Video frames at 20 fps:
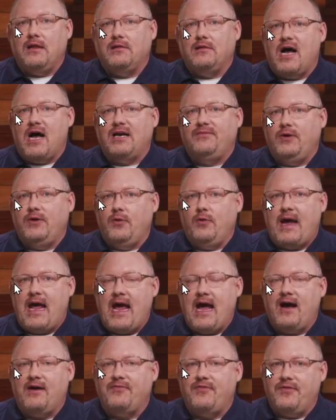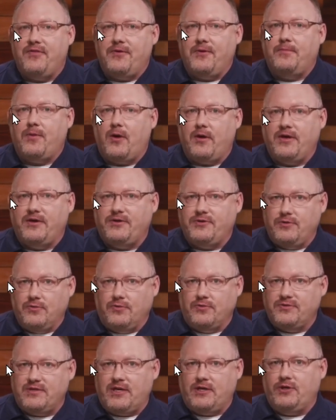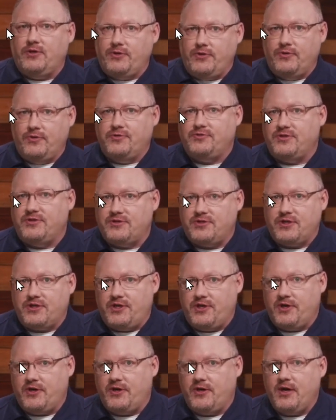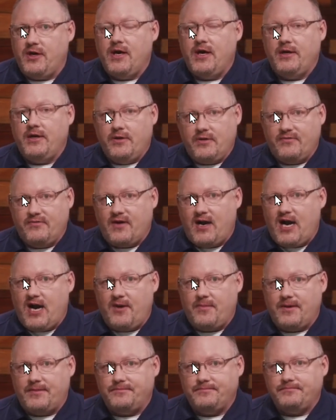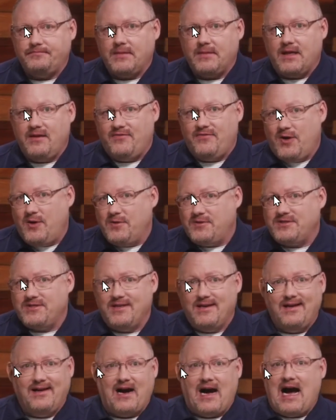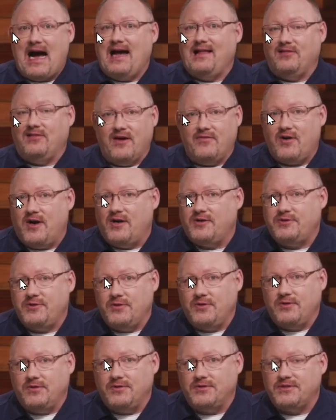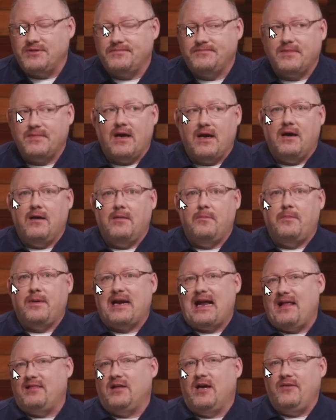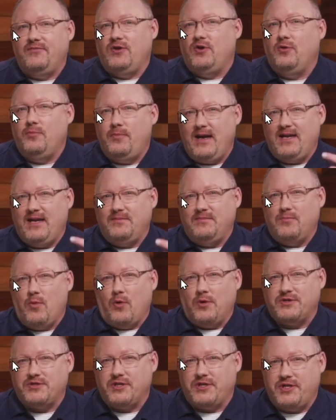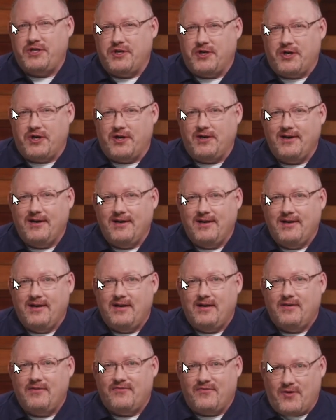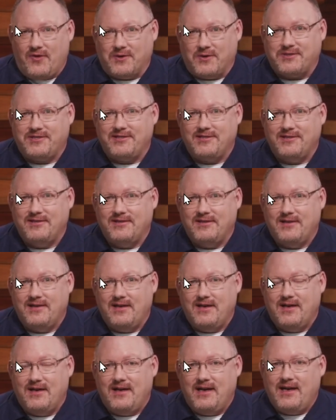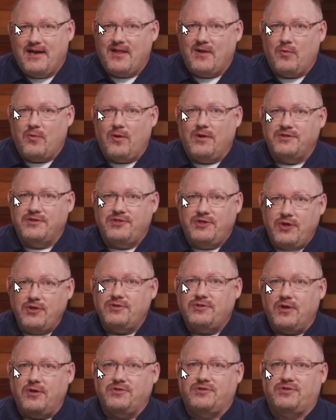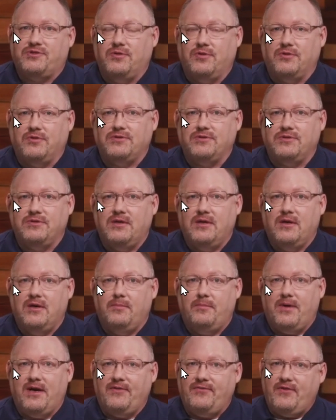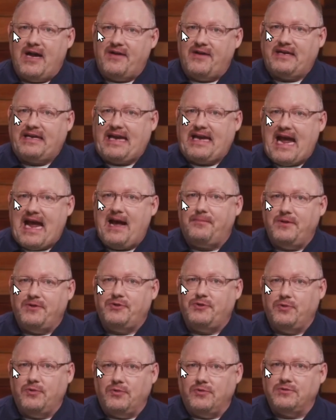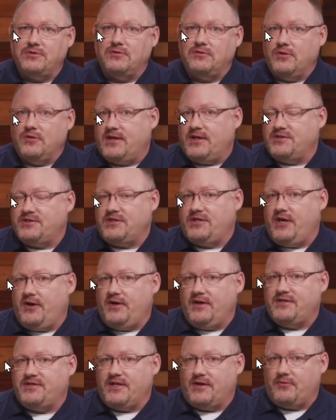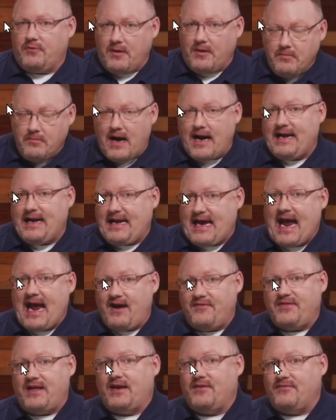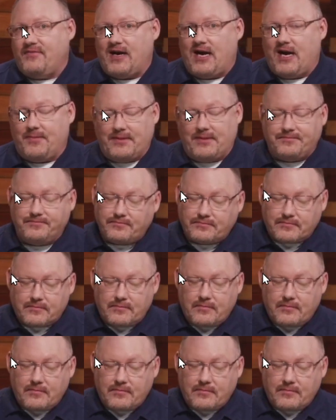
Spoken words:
lot of you have third-party tools that you use to secure your environment. Folks, I love our tools, but I love you being more secure first. In other words, use those tools. But if you have a gap in tools, look at Security Center. We might have that environment